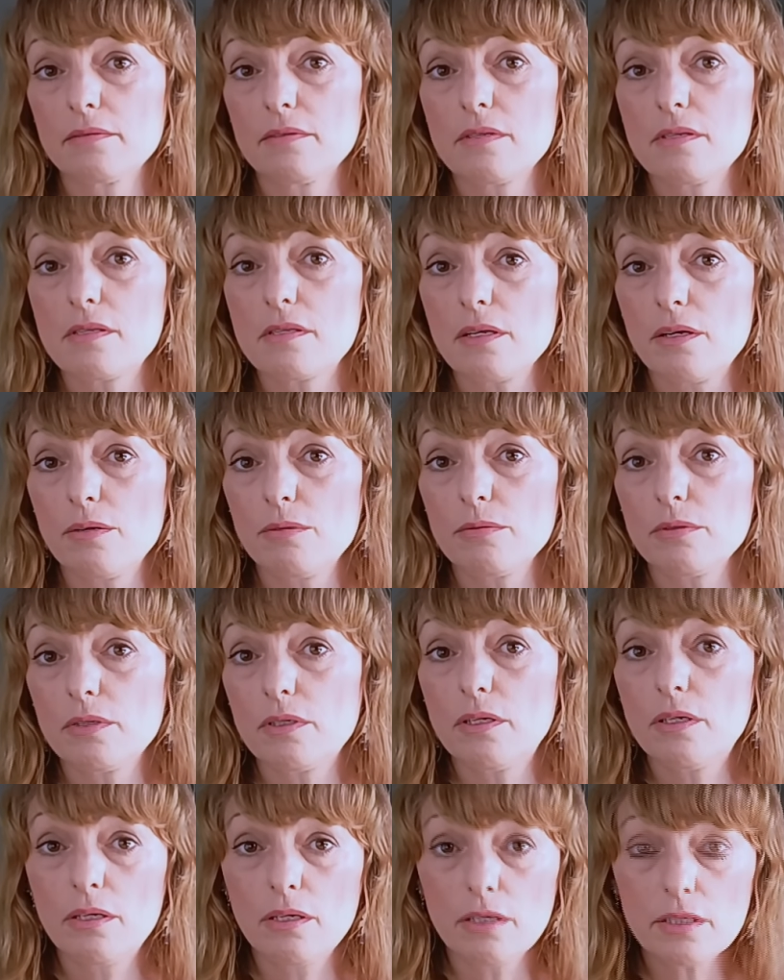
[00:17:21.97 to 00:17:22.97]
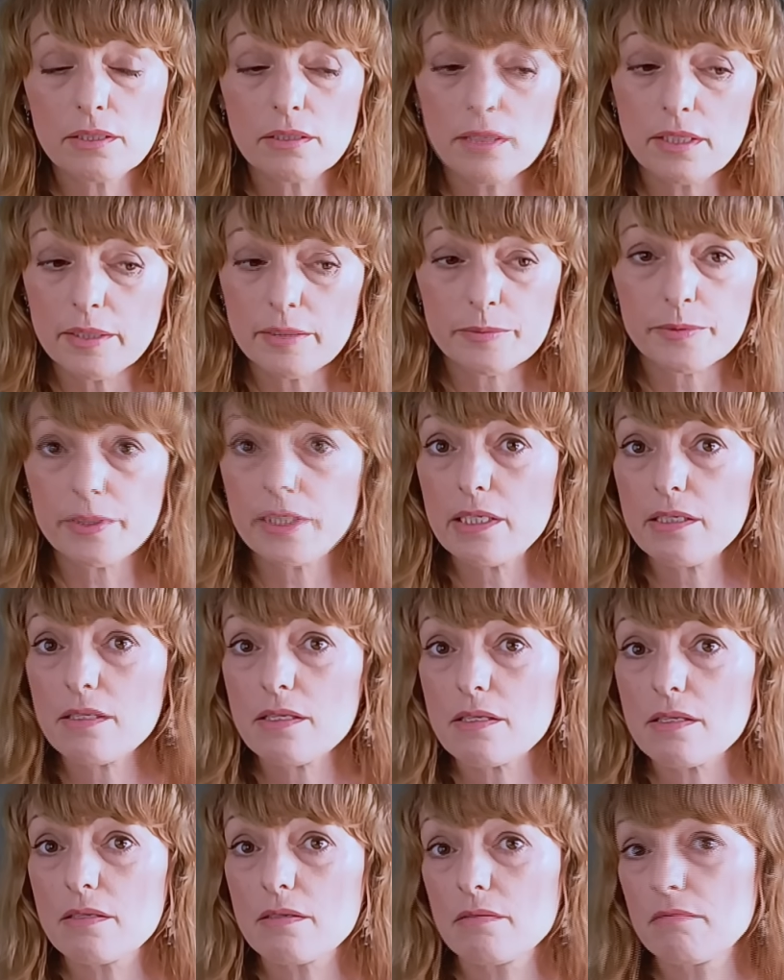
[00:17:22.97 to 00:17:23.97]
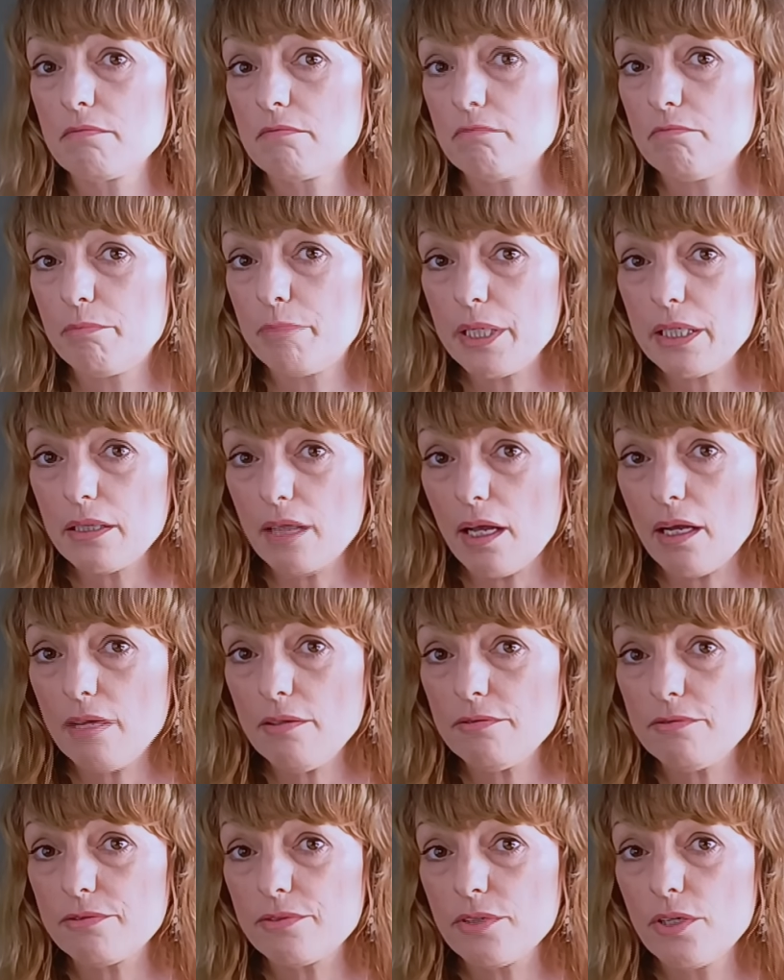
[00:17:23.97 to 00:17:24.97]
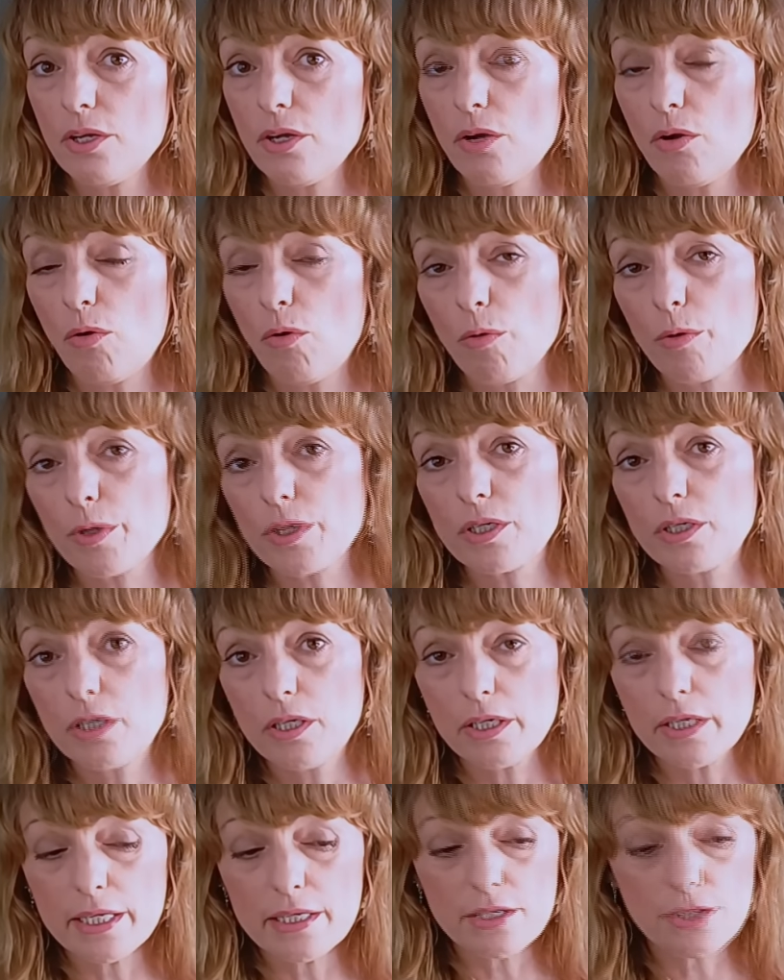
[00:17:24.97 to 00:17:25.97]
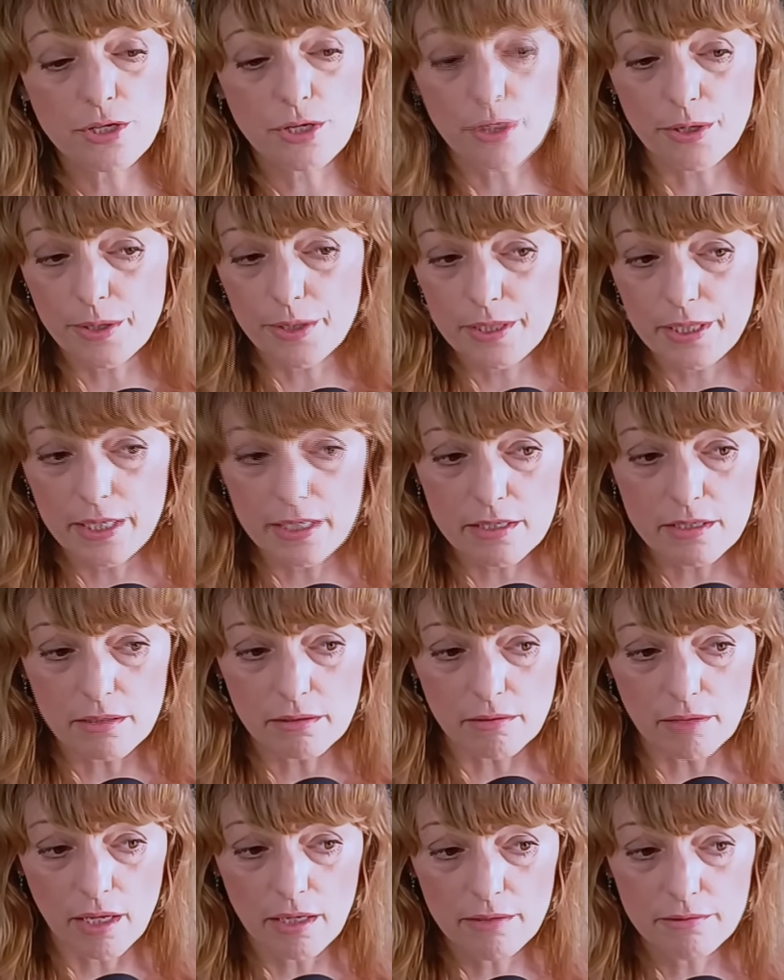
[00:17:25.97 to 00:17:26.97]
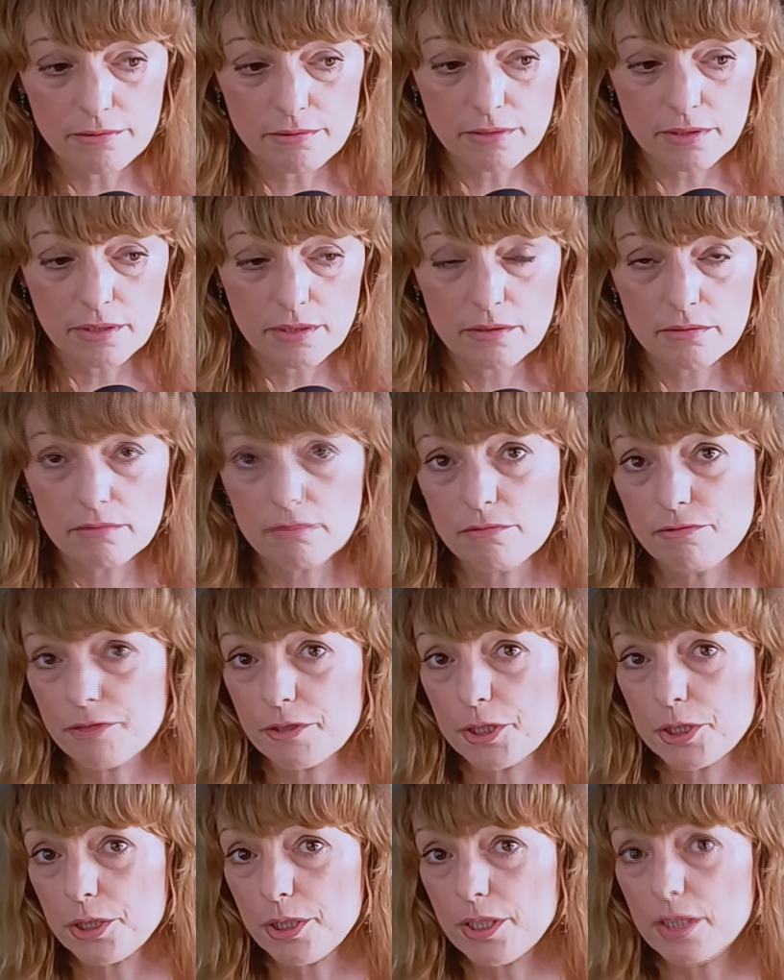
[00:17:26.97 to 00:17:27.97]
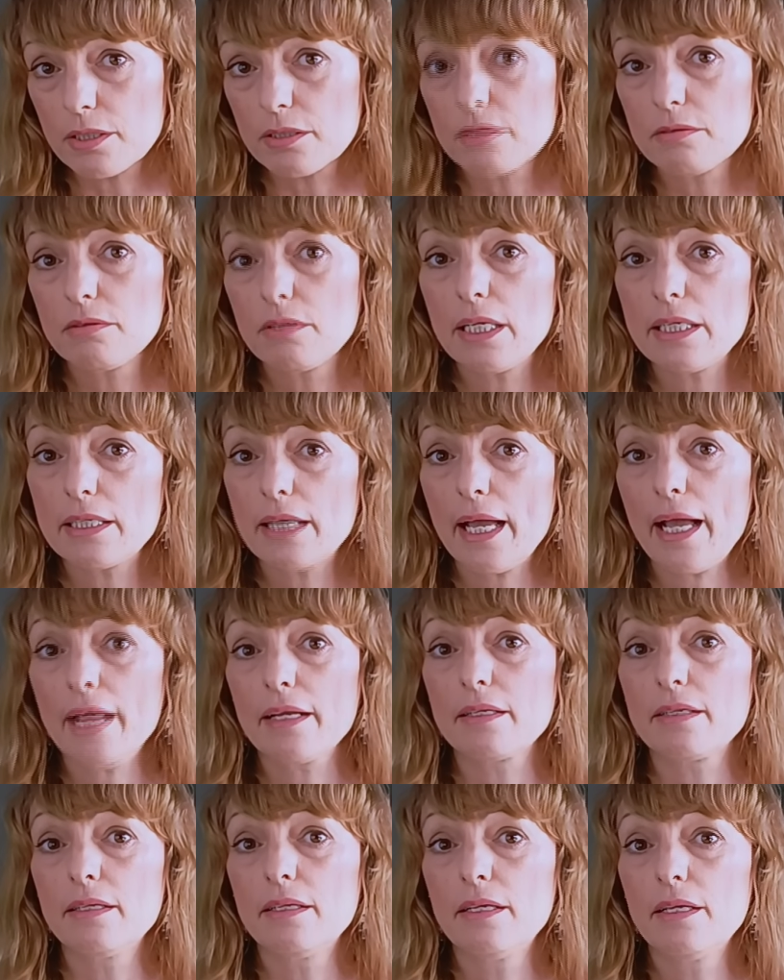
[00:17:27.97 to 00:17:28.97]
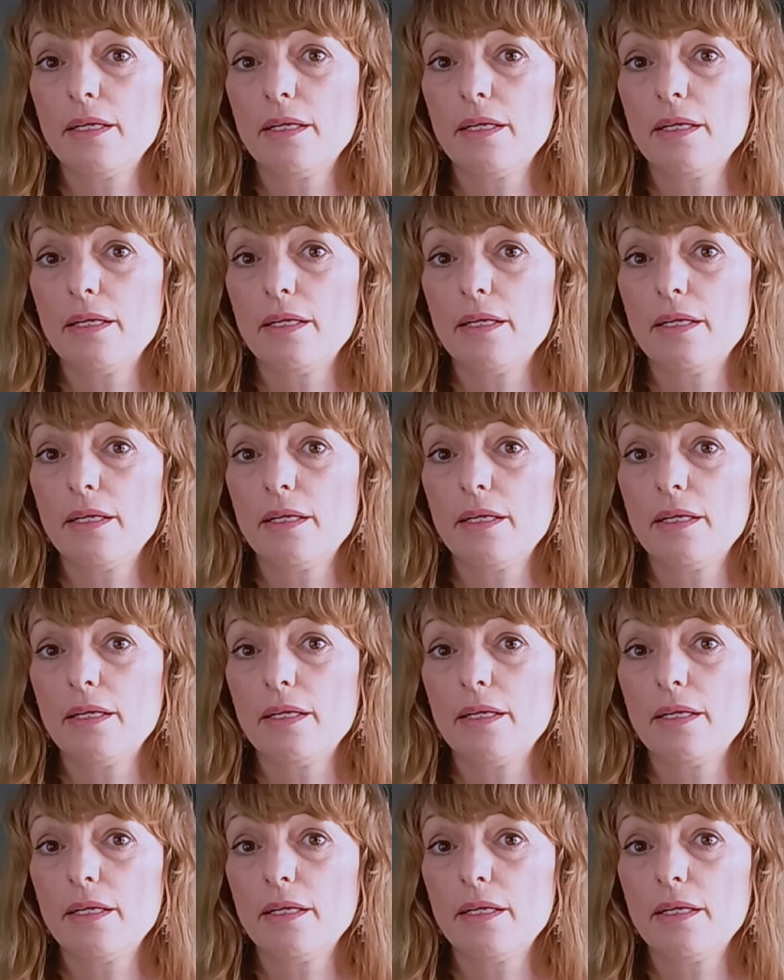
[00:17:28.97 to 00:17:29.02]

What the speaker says: So could limerence be love? Or could it turn into love? For sure, it can.